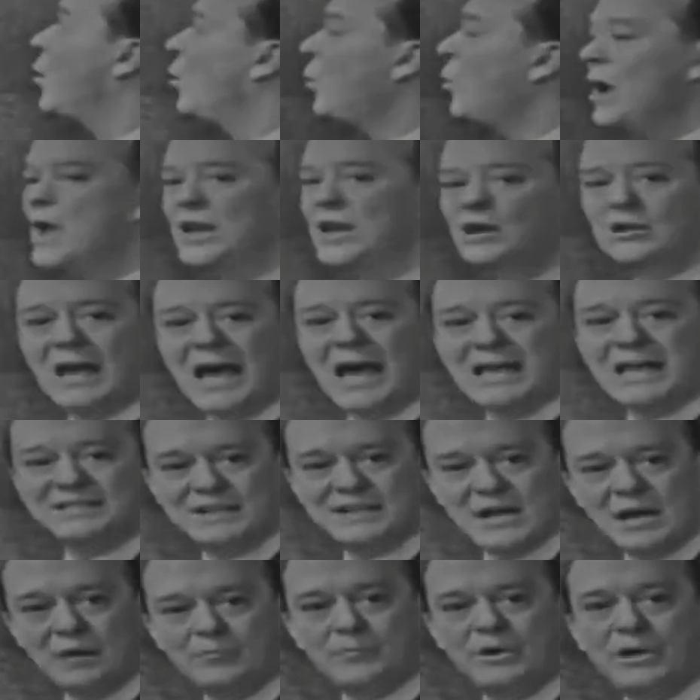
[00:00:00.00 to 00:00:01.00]
Wei Lu La
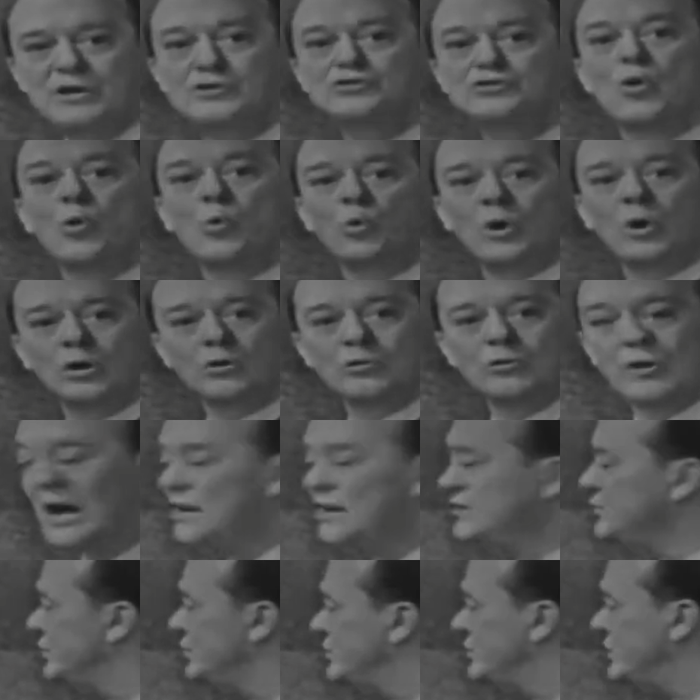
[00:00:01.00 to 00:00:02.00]
Chia means Will
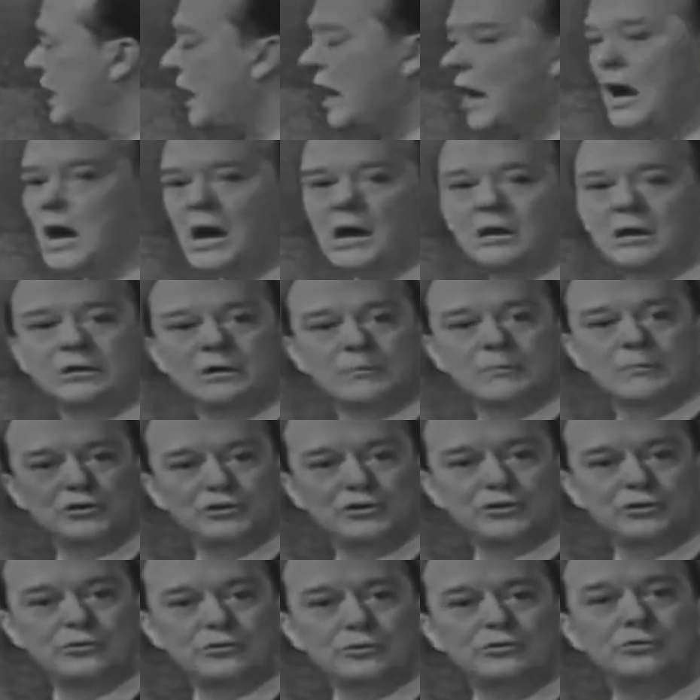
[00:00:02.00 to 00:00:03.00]
Rogers, R, number
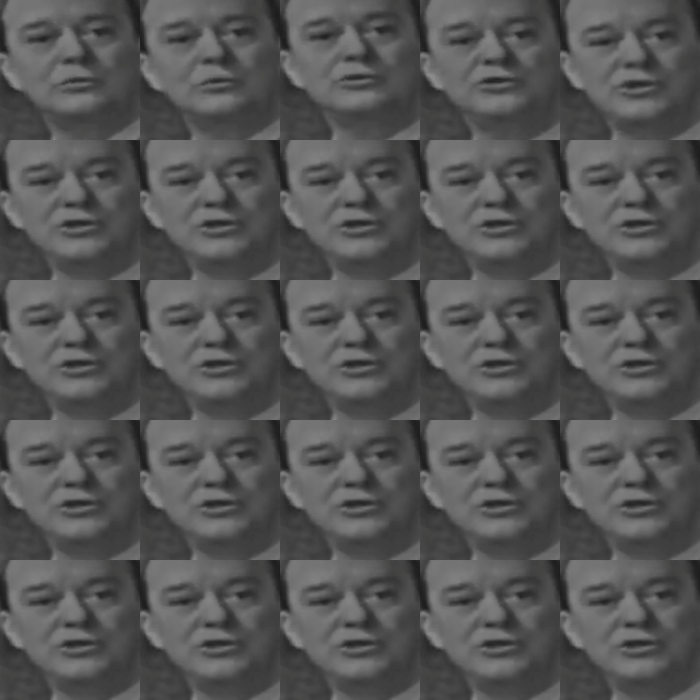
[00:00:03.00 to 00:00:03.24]
2,